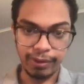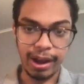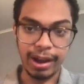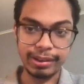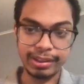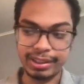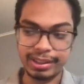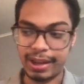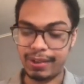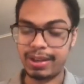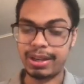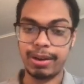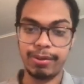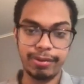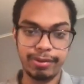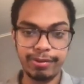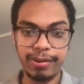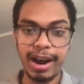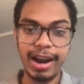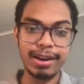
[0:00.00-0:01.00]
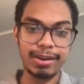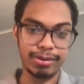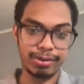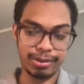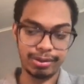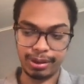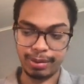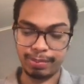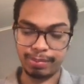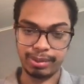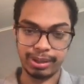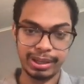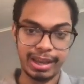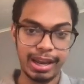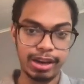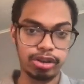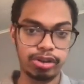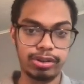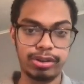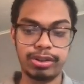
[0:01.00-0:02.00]
Stanley Cup finals
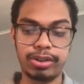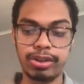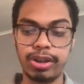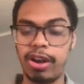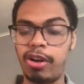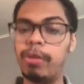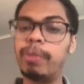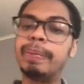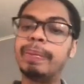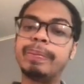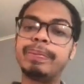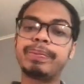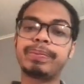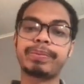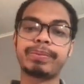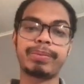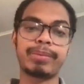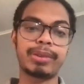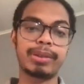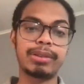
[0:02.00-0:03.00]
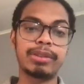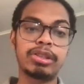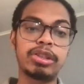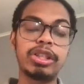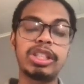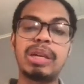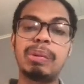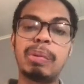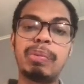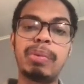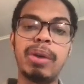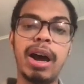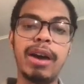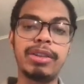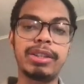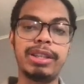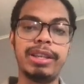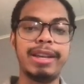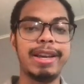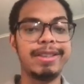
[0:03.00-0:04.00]
implications. So Sergei
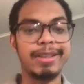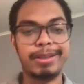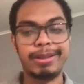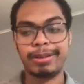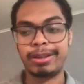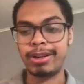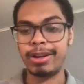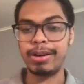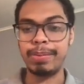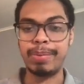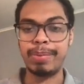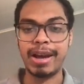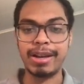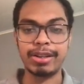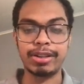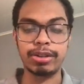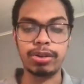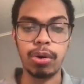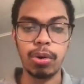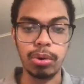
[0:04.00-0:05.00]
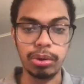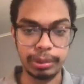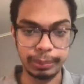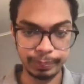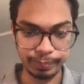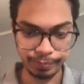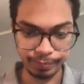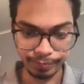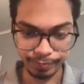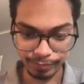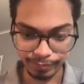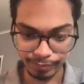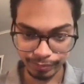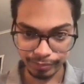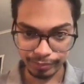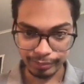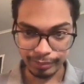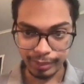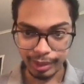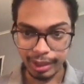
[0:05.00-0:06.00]
Bobrovsky is as good a bet as gold
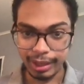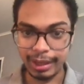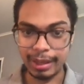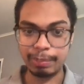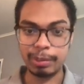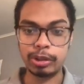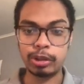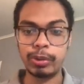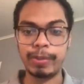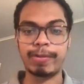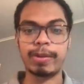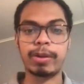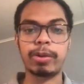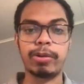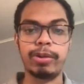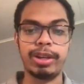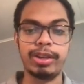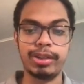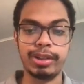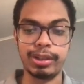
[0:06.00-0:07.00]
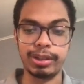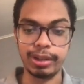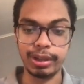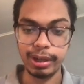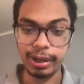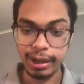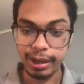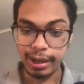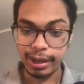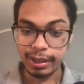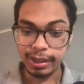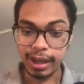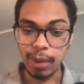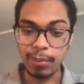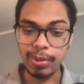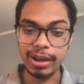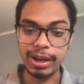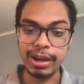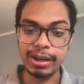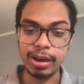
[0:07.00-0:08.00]
in between the creases.
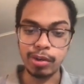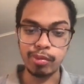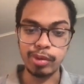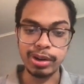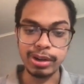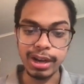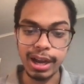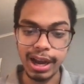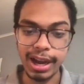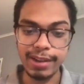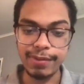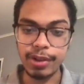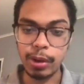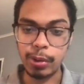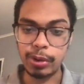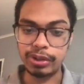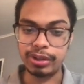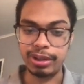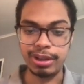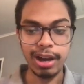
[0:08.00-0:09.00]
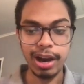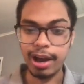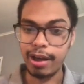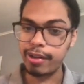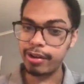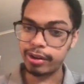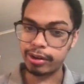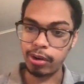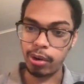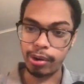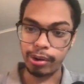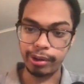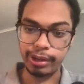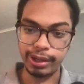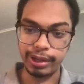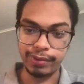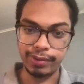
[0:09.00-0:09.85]
Coming in at number nine, though, is the other goalie in